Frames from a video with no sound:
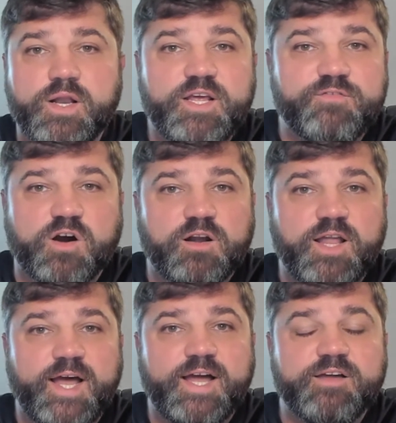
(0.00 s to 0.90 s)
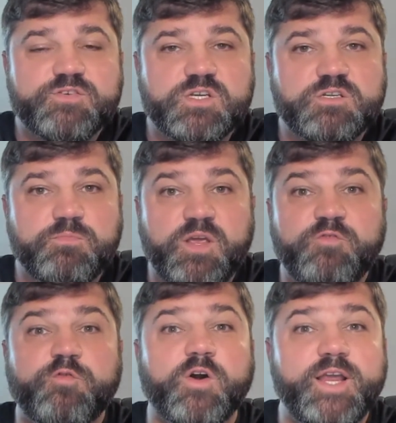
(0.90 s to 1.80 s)
and live our lives and to be
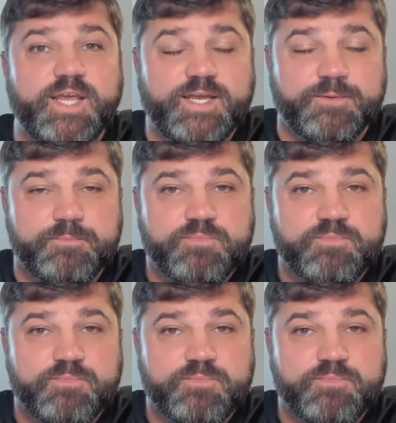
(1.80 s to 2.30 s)
free.